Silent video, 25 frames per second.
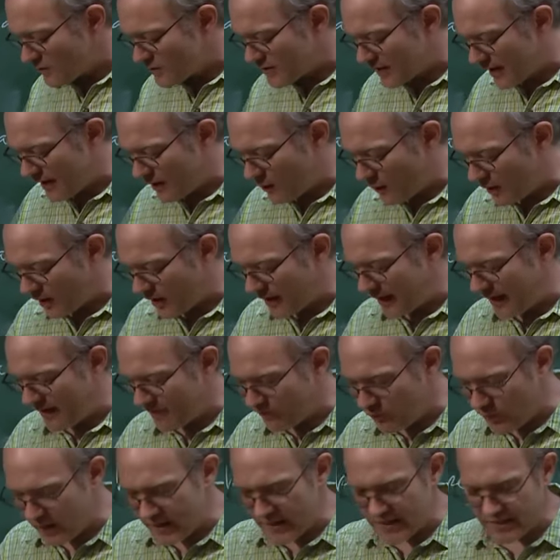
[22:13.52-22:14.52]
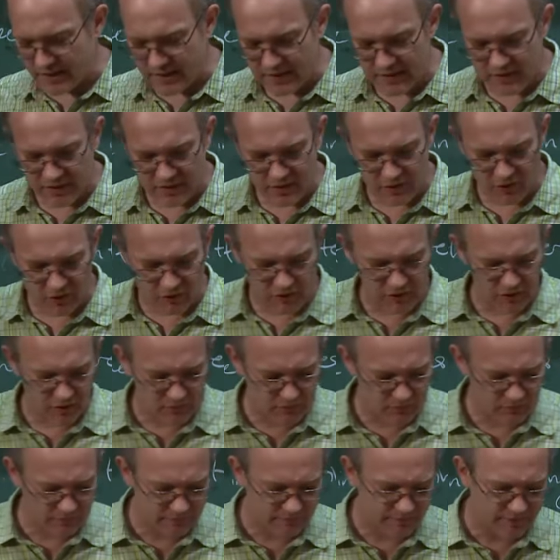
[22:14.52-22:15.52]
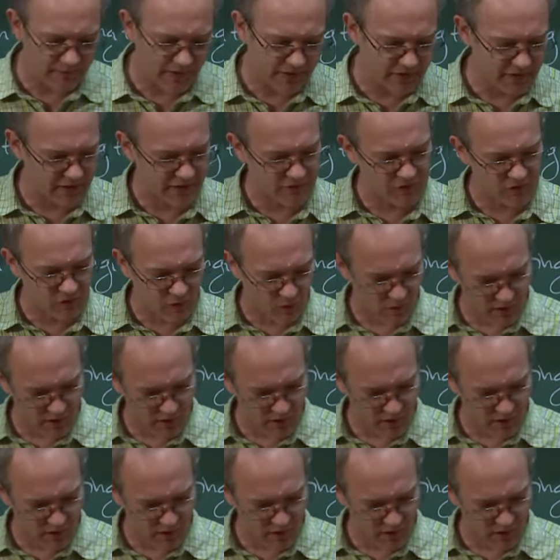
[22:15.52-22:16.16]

you say, well, I have witnesses to non... Actually, that's not